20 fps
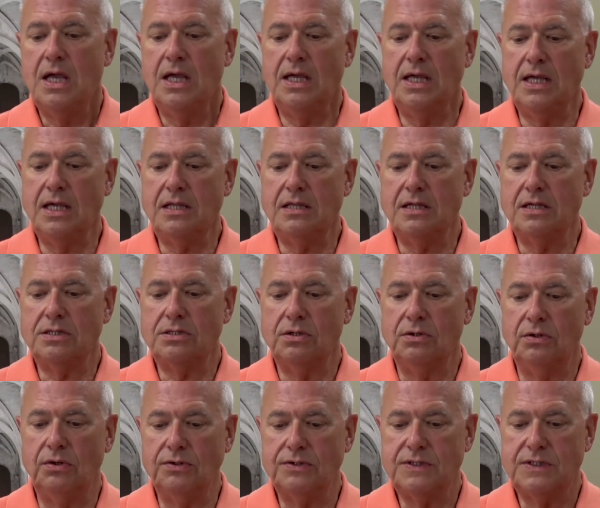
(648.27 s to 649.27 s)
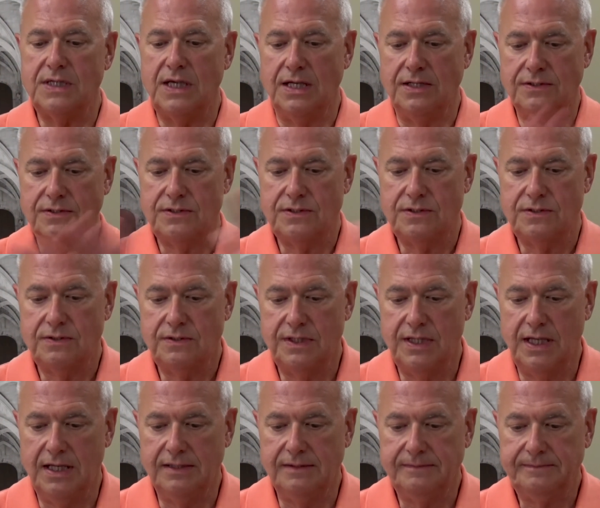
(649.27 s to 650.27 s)
In this whole sense,
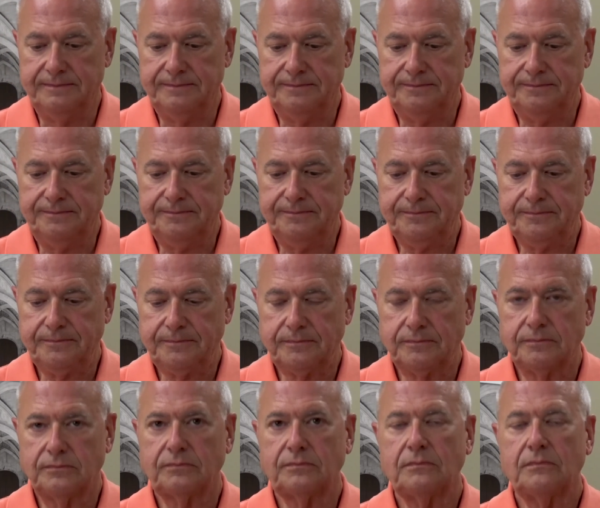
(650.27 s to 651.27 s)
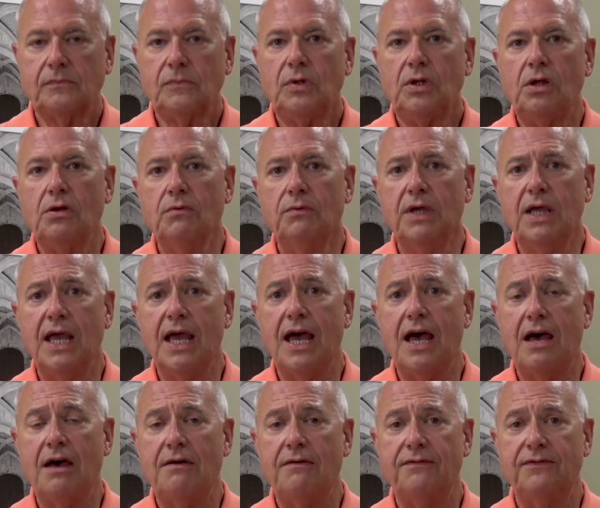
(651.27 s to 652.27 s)
then, we
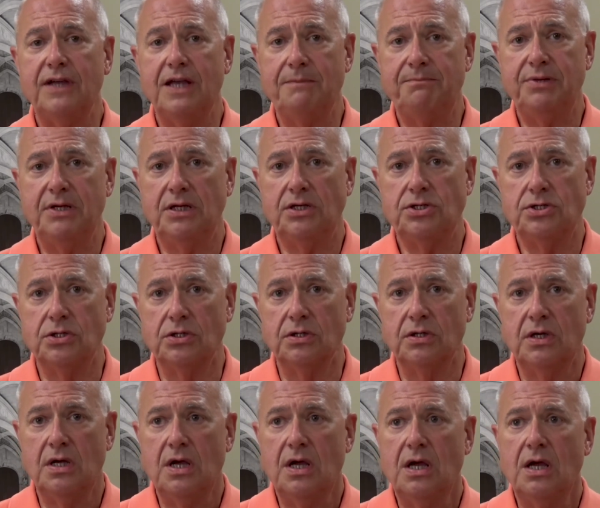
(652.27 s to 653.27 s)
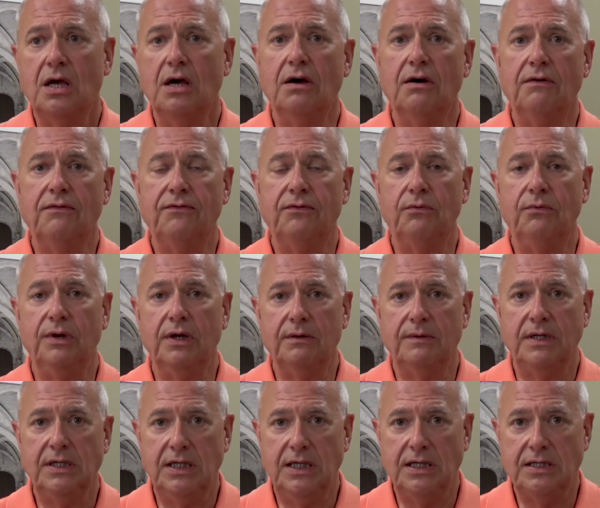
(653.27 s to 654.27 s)
have a picture of where
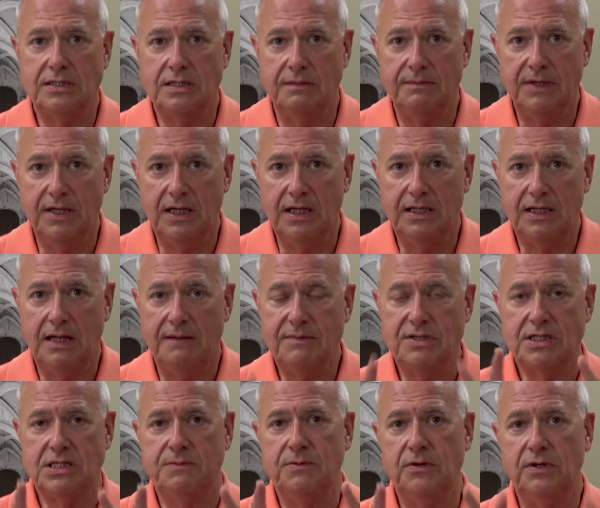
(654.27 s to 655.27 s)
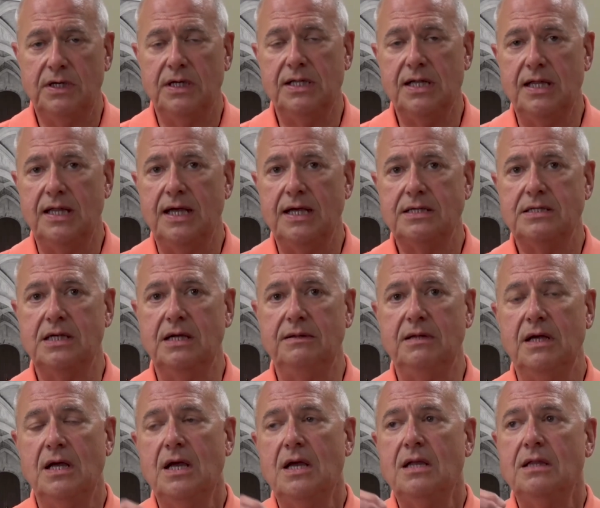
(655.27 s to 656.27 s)
we need to be. And I misspoke on that last
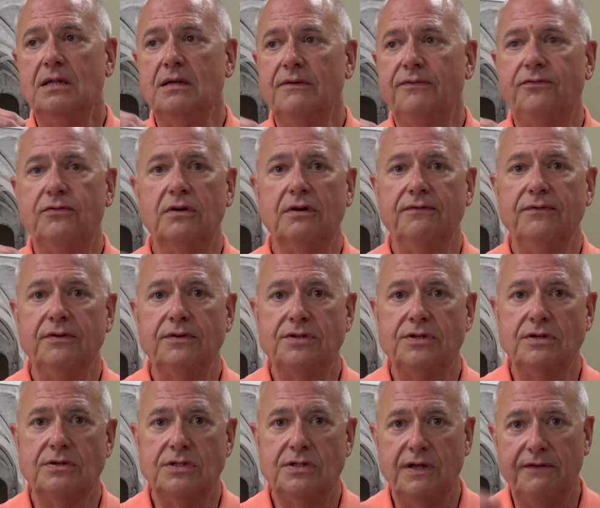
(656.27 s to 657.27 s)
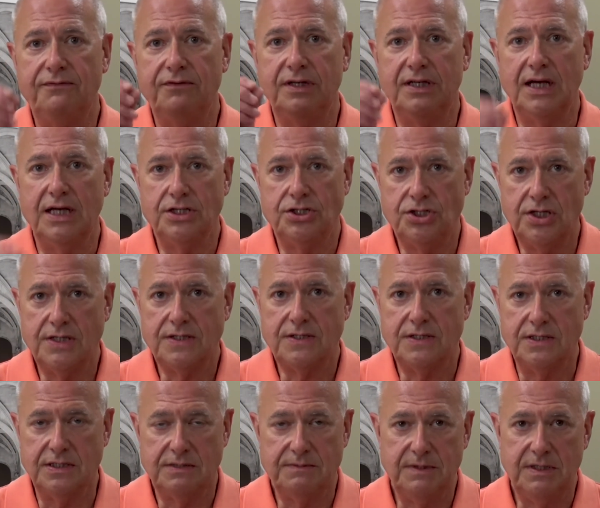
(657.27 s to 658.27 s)
time. The four virtues, I forgot
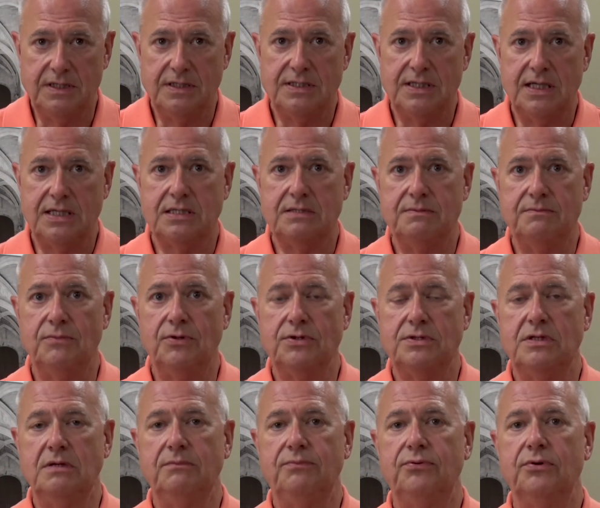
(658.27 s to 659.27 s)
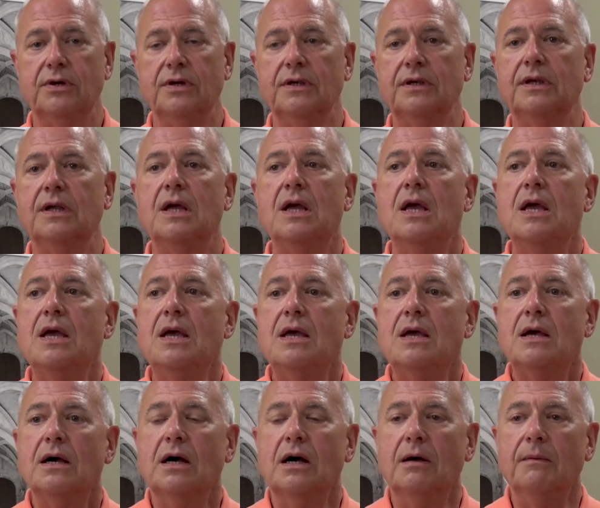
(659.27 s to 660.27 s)
justice, because that's most important.
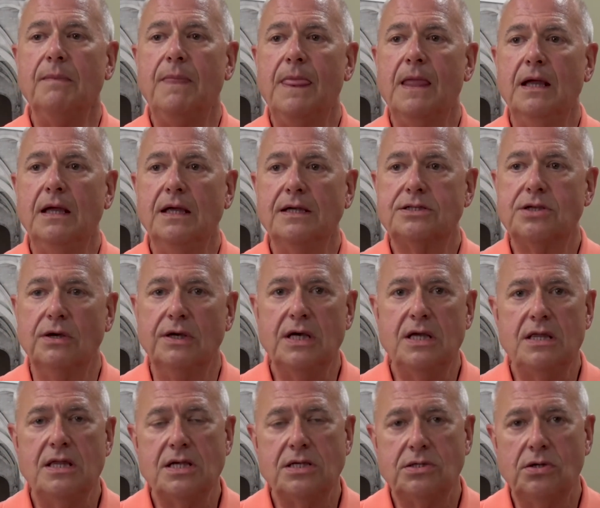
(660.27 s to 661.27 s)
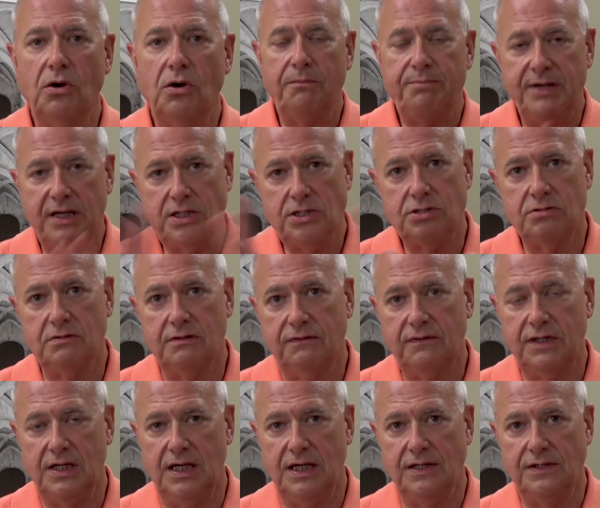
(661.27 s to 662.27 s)
So in this picture of
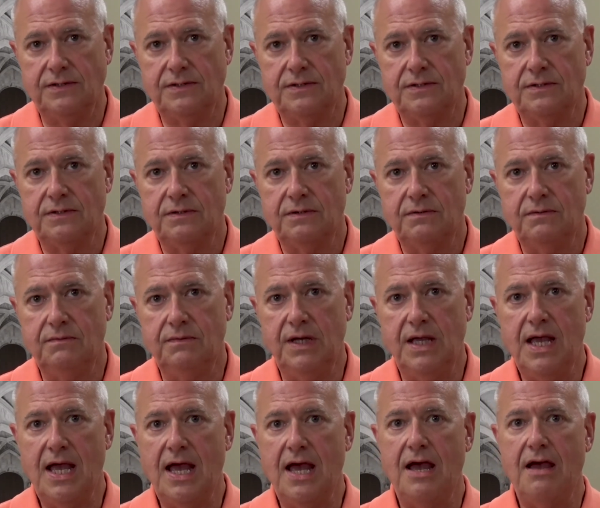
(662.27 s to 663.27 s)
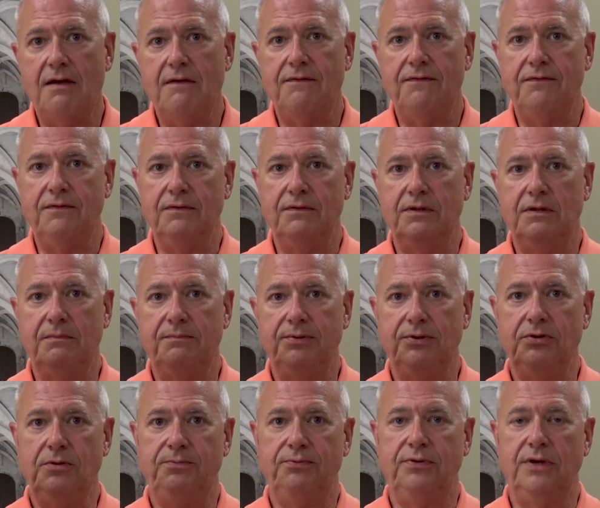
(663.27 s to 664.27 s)
things, we have the
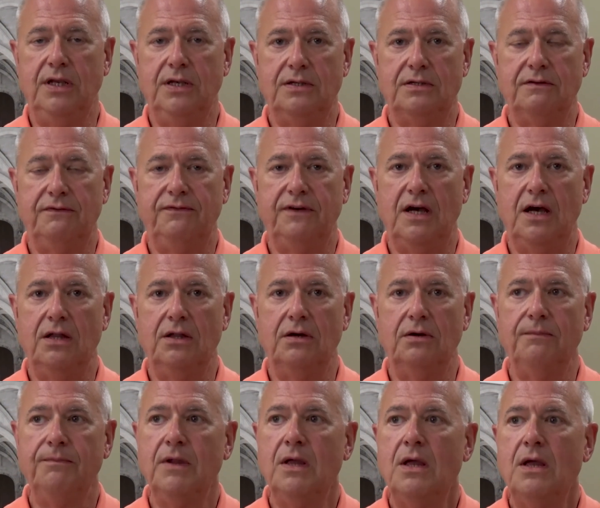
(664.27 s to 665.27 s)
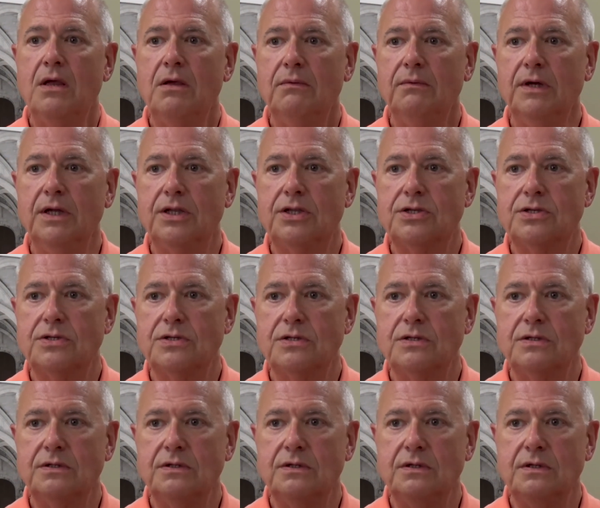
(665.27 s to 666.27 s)
blueprint to follow,
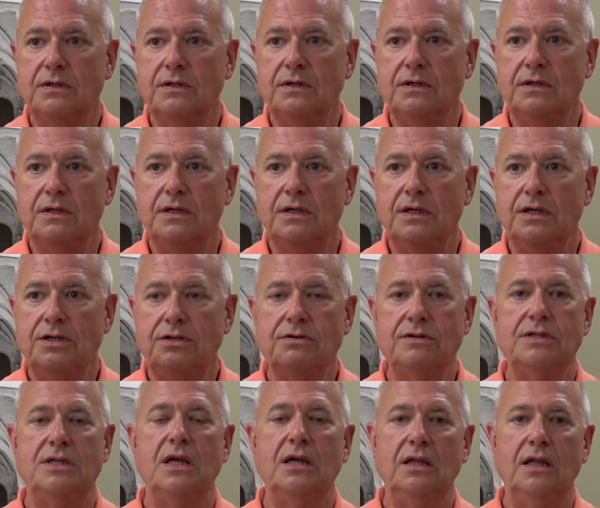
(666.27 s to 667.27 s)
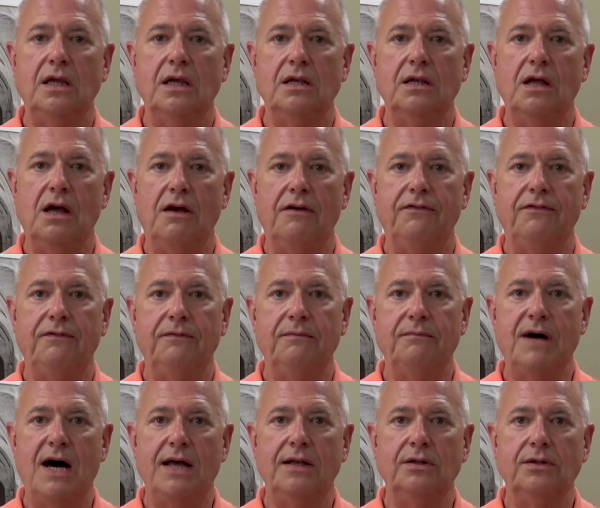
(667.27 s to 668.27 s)
which, interestingly enough,
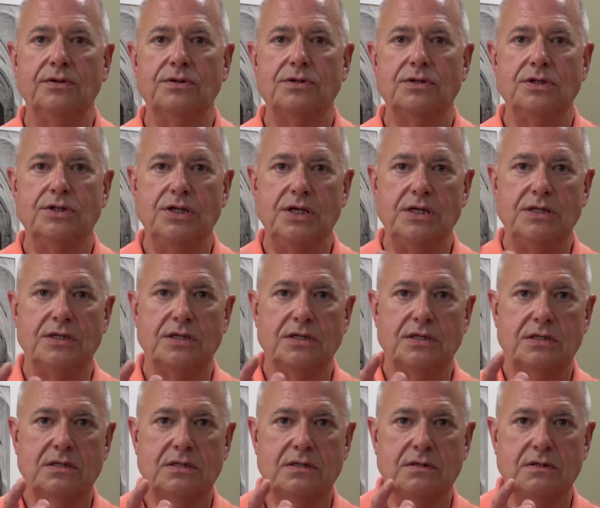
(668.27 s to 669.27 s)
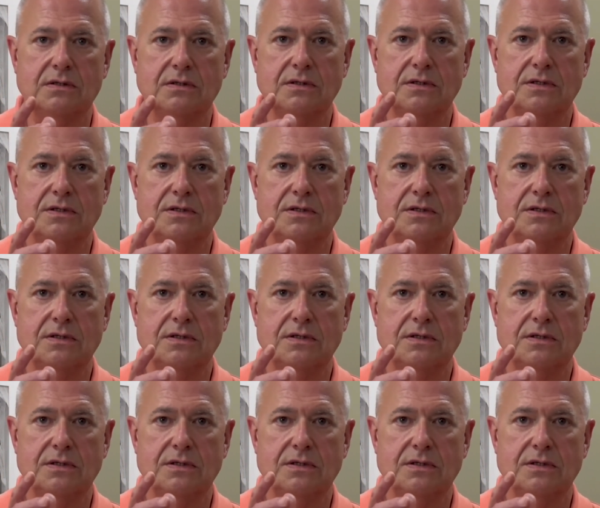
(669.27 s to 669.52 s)
models Jesus'